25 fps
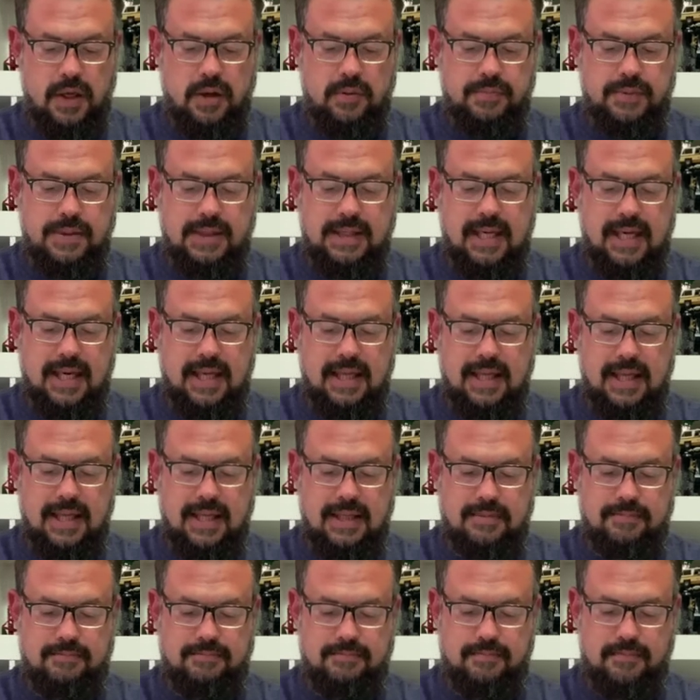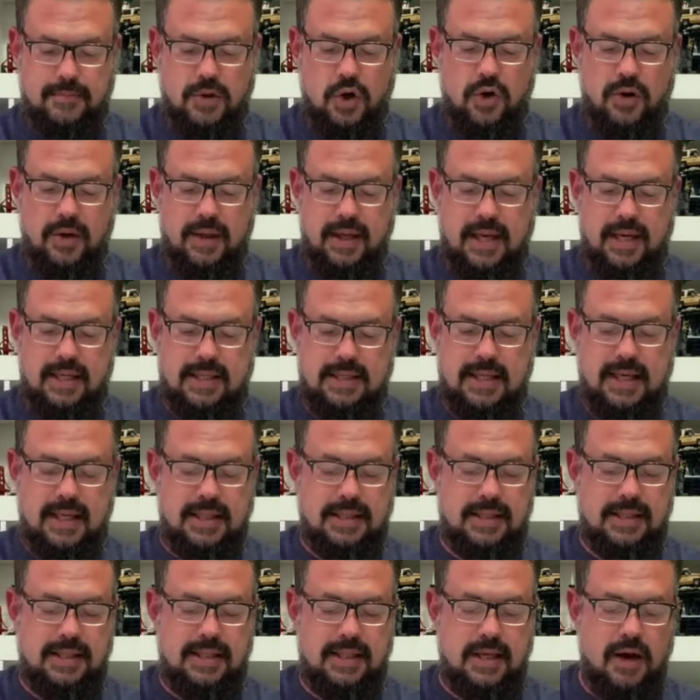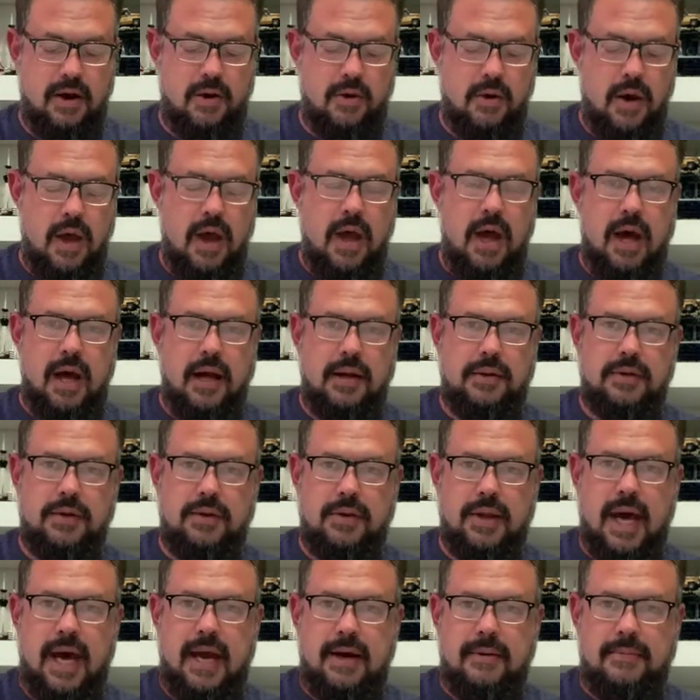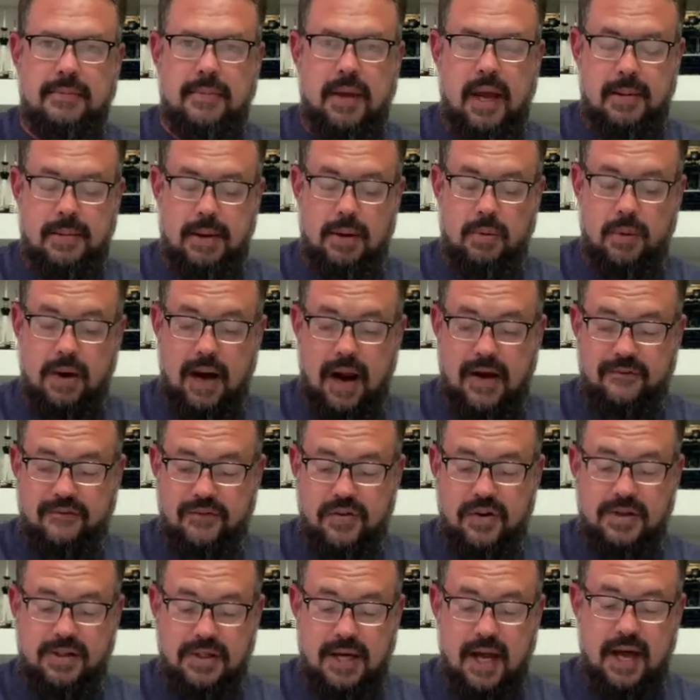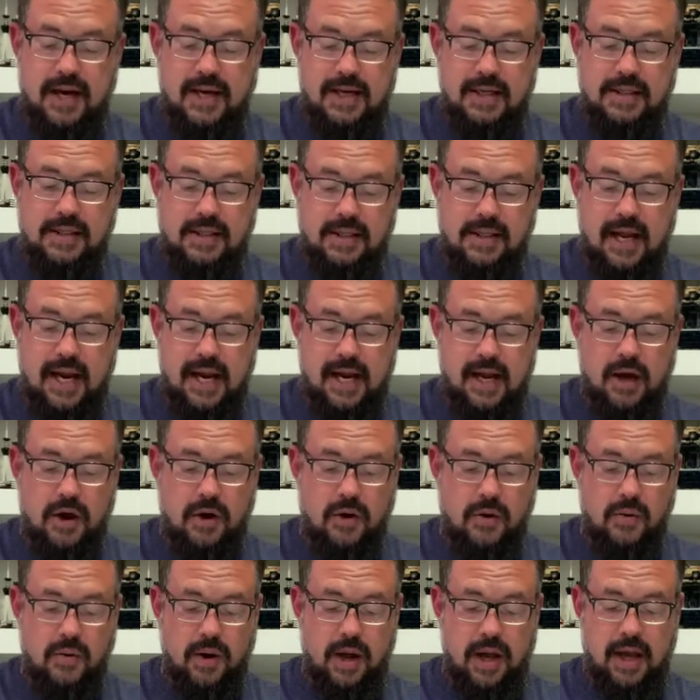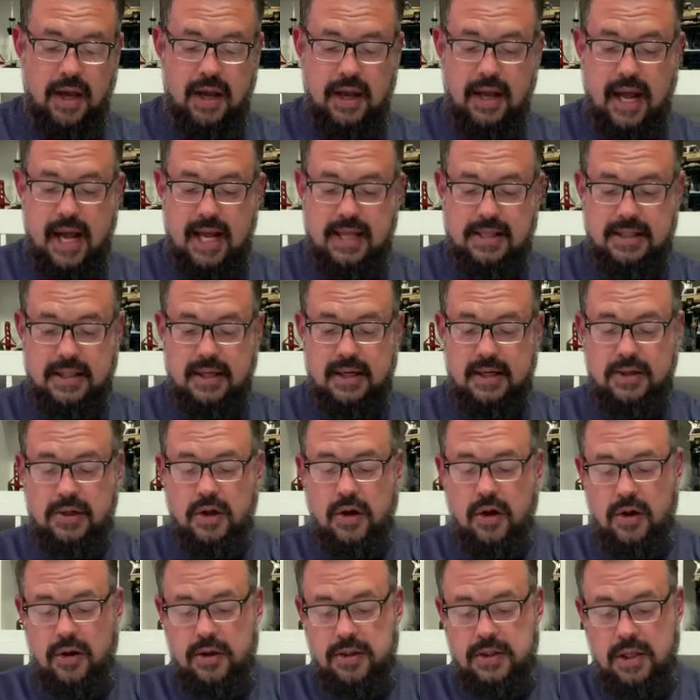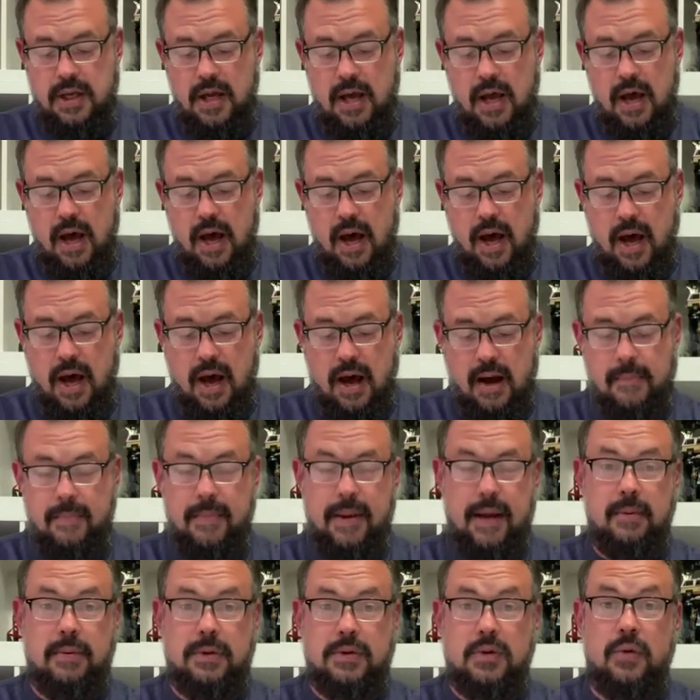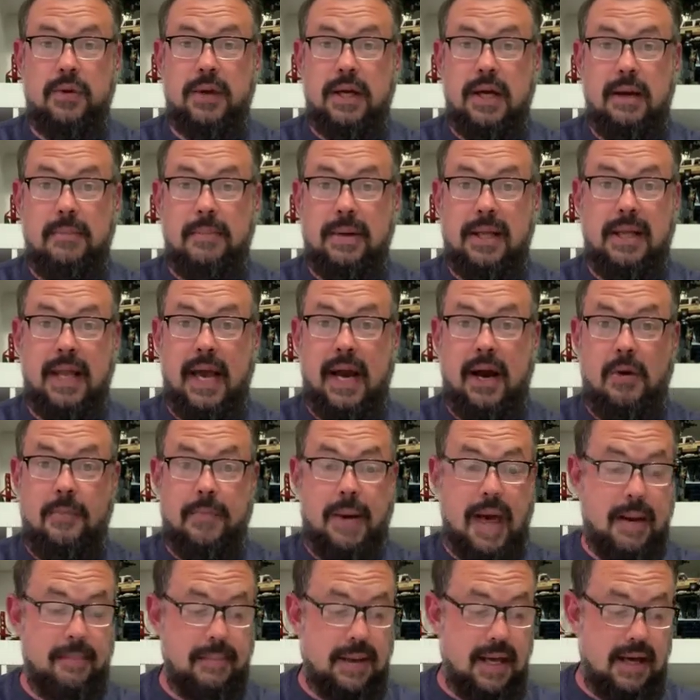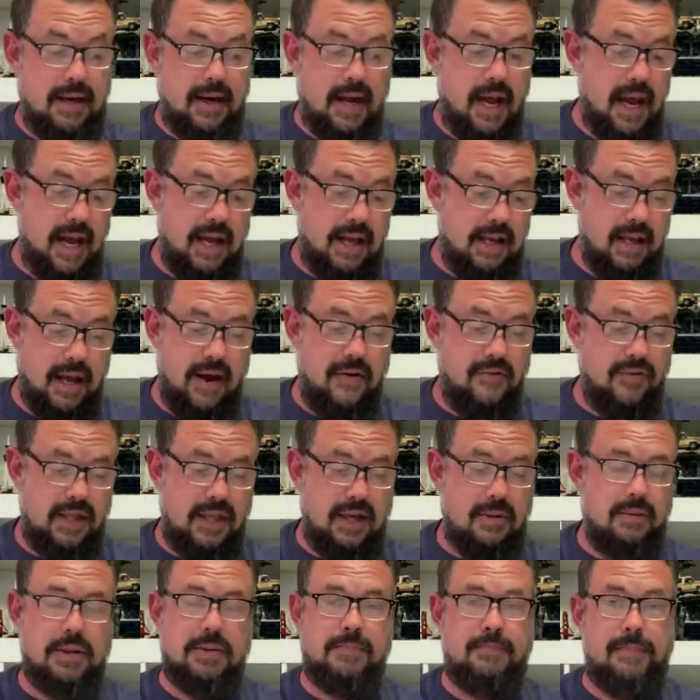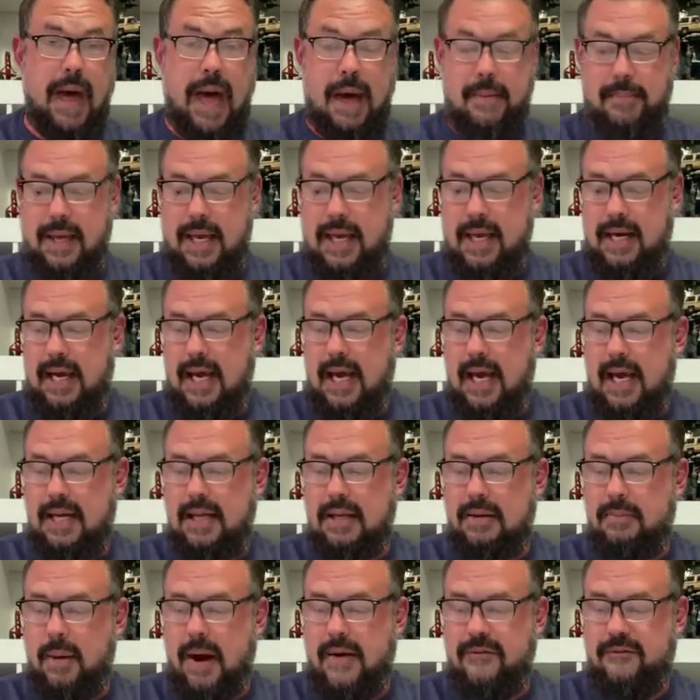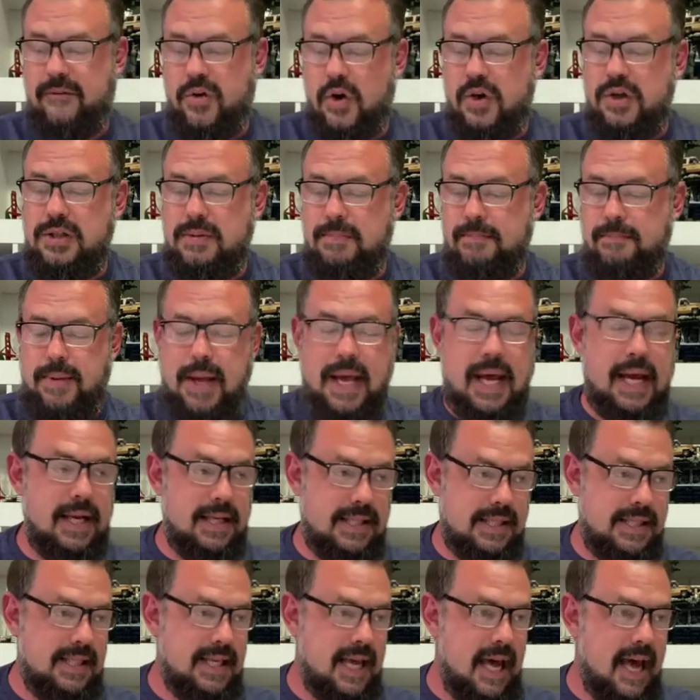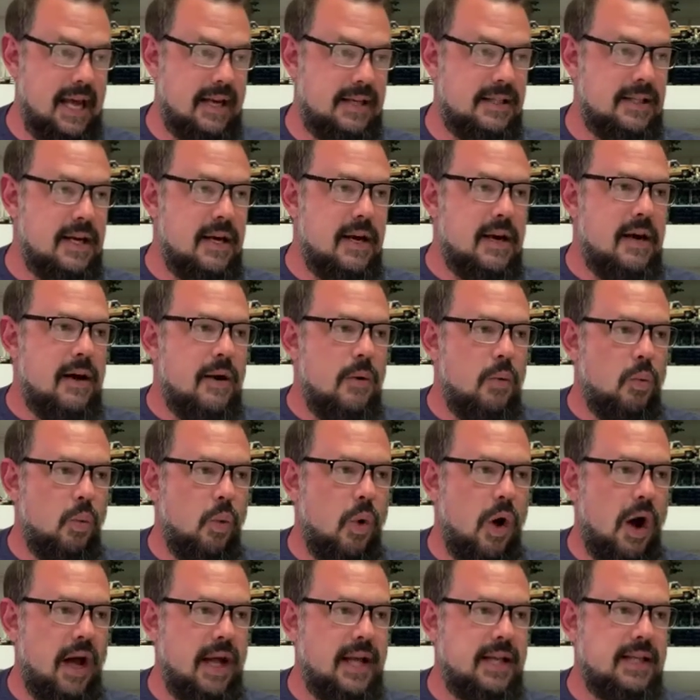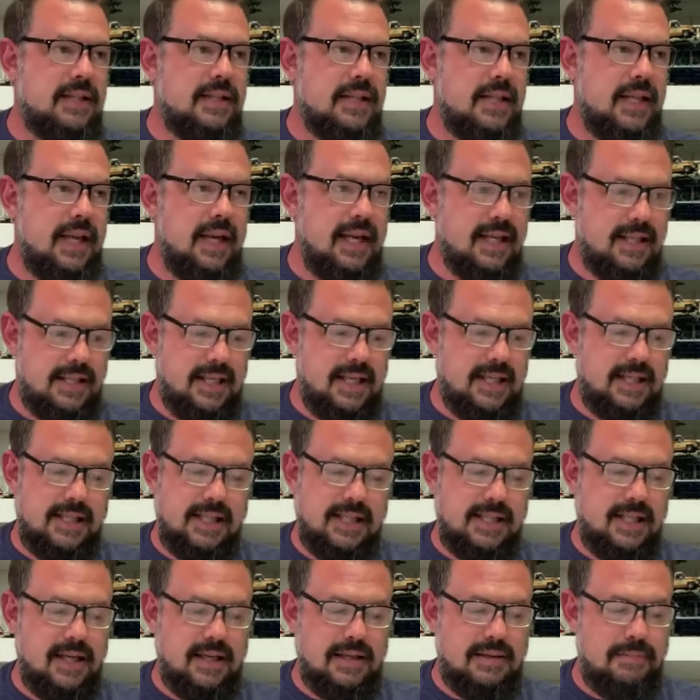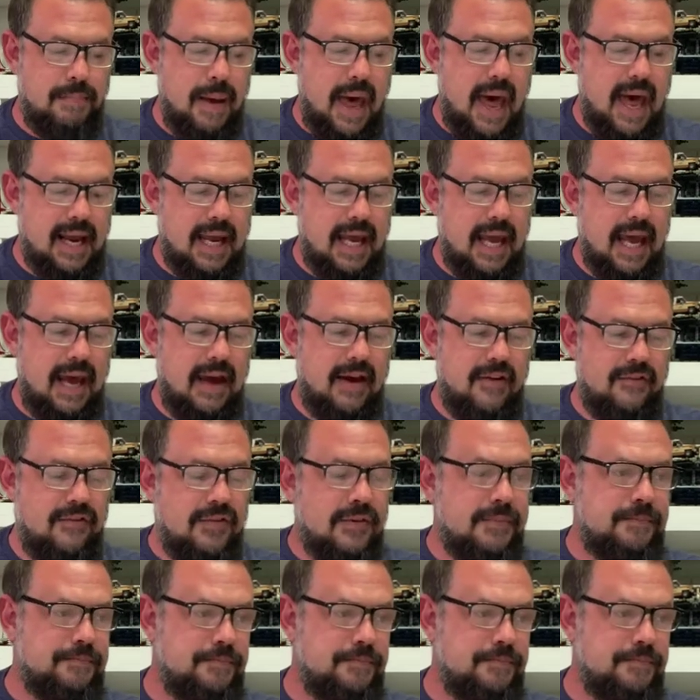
city that currently exists. So I'll do that. I mean, when I first got into Lego as an adult, it was only going to be Lego Batman. Everything was Batman, and my first big set was the '66 Batcave,